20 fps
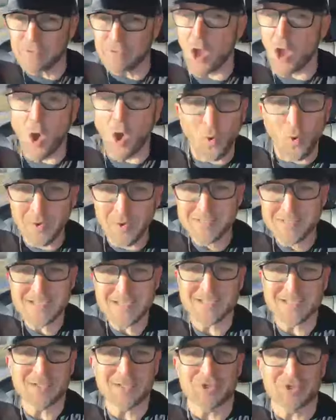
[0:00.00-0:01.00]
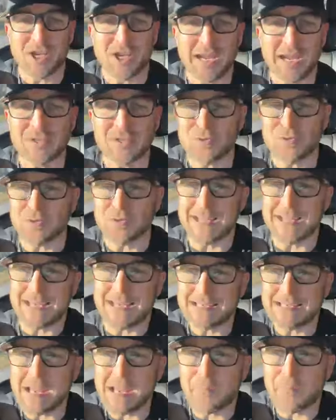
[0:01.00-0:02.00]
No, it doesn't change your
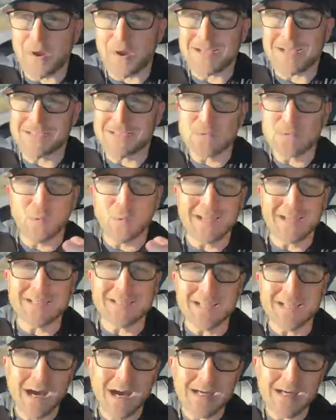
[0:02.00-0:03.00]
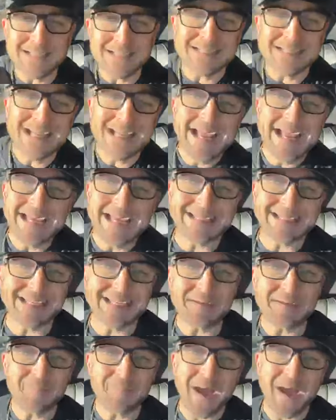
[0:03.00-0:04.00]
day-to-day process. What it does is it
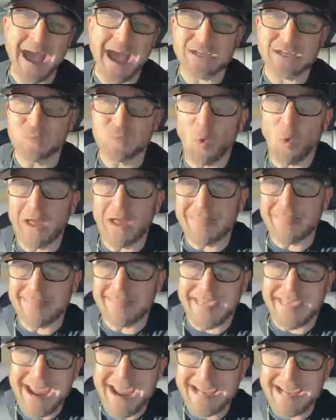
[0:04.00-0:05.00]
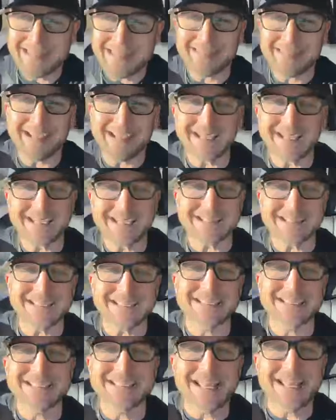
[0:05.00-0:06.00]
impacts what they think is
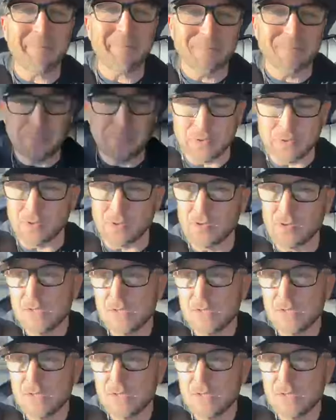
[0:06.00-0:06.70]
acceptable,